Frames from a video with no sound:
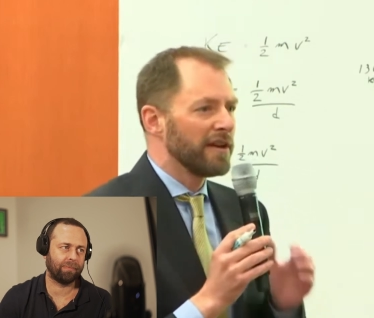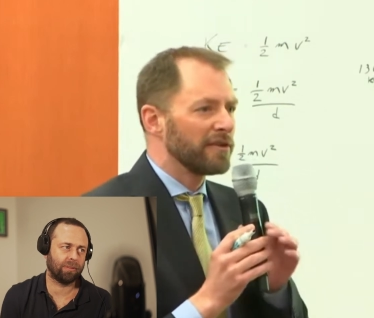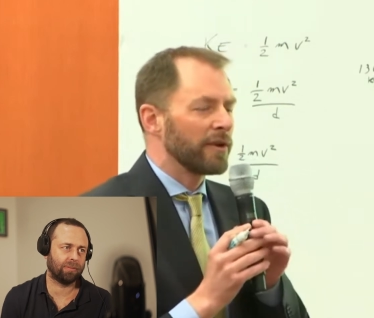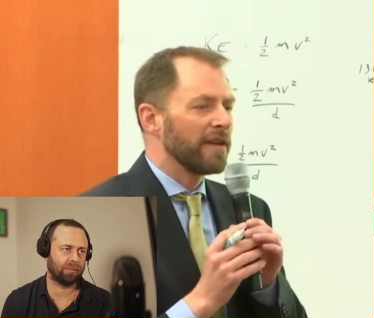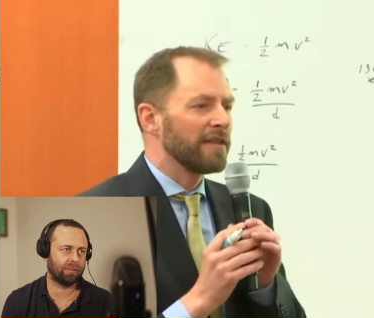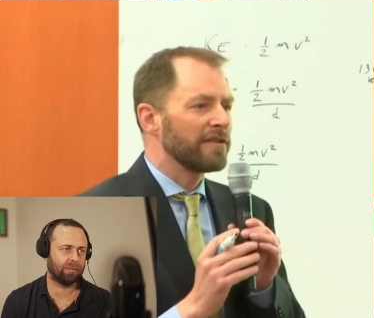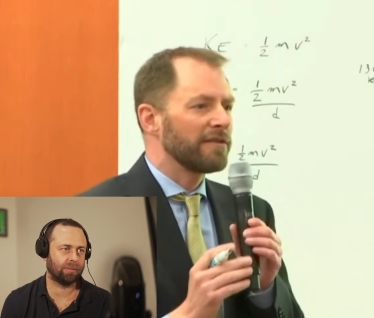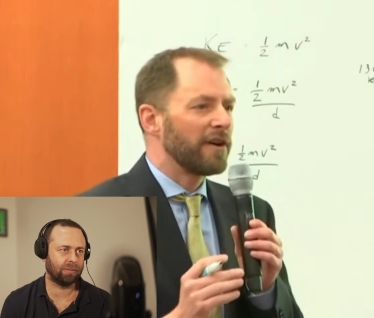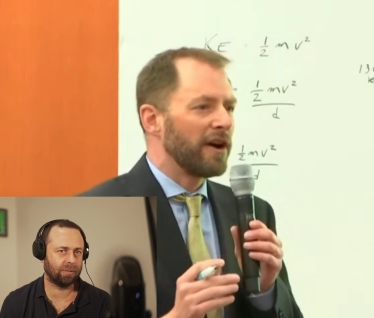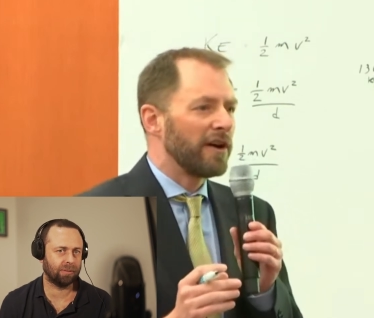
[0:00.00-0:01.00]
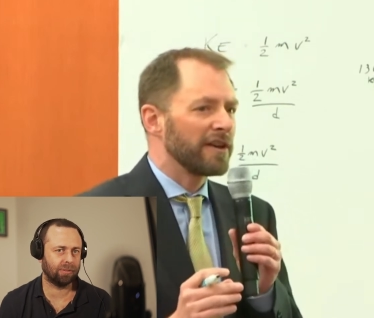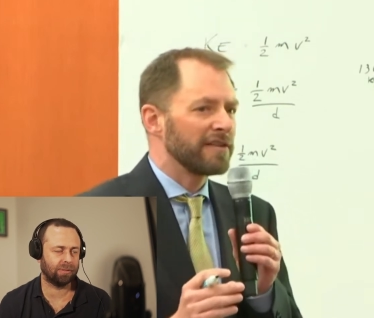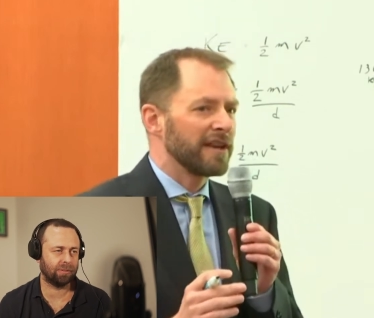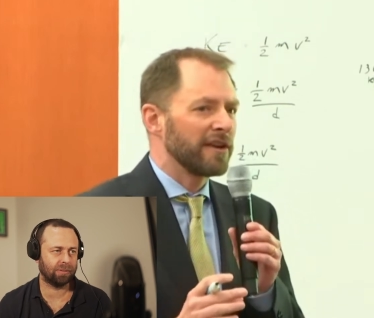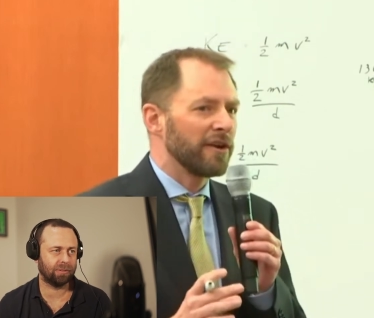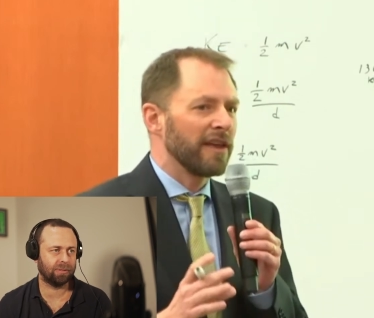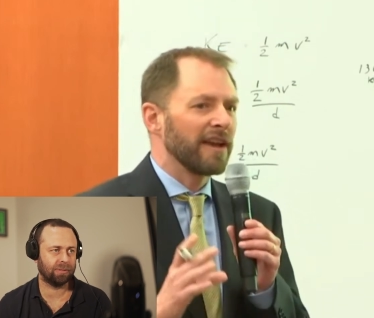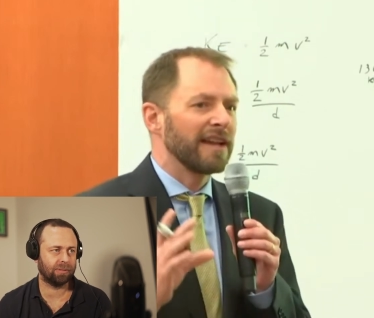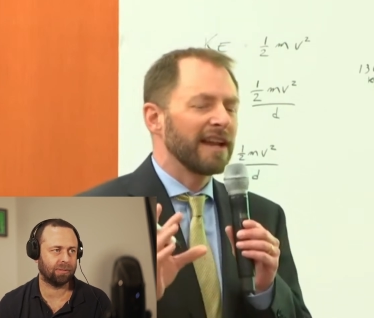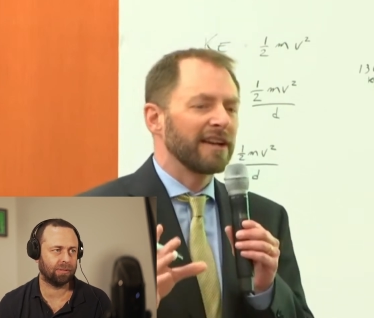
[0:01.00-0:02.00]
Speaker 1: So in this fall, he's saying, okay,
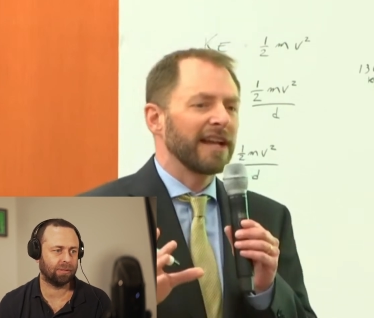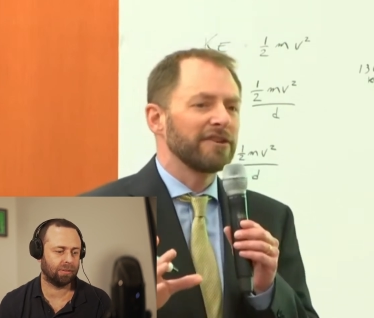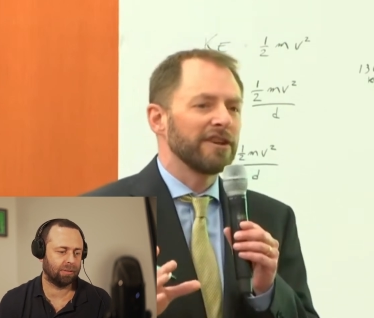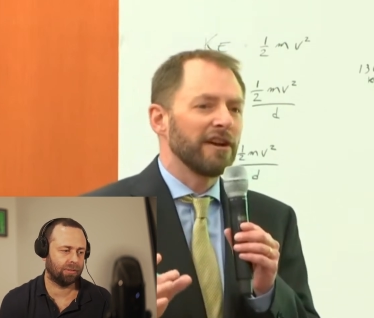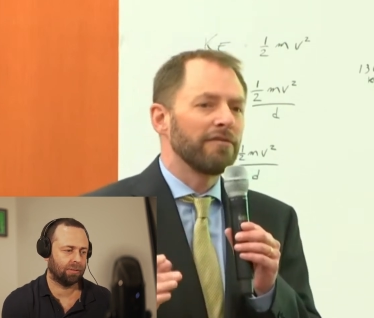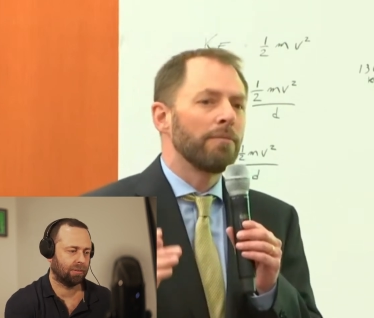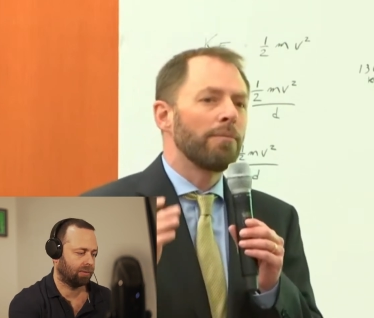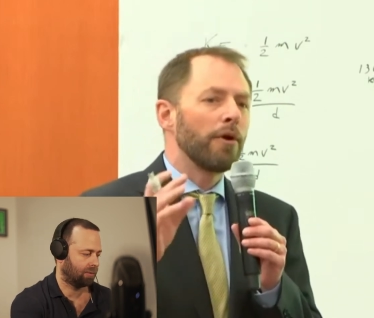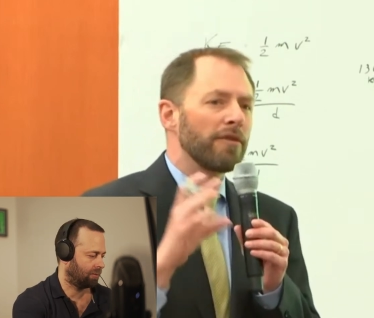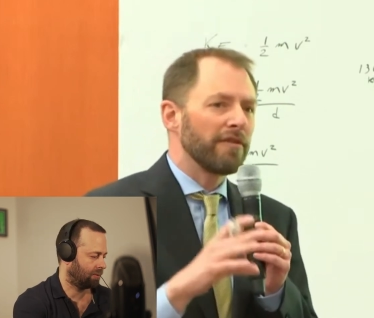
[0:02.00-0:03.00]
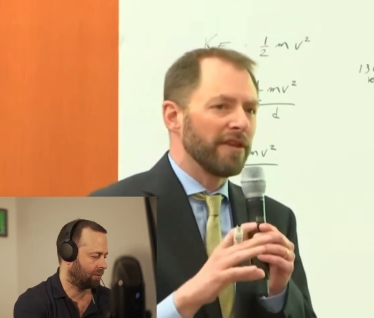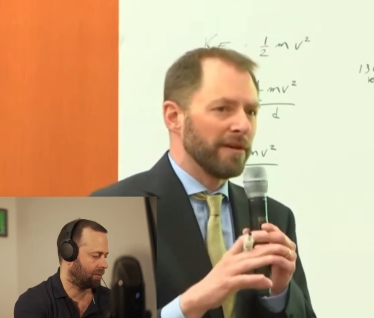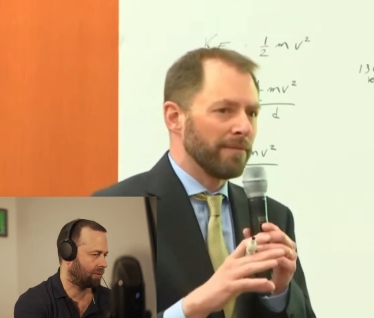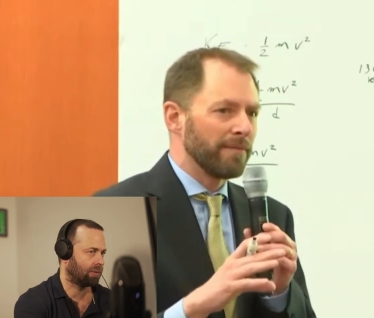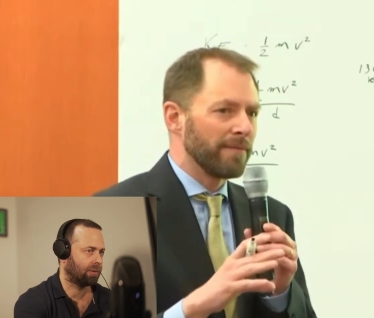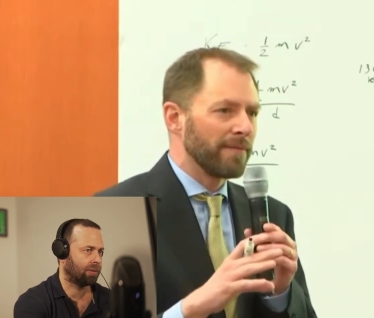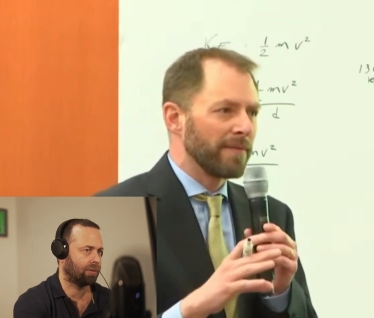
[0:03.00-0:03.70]
the kinetic energy of both of them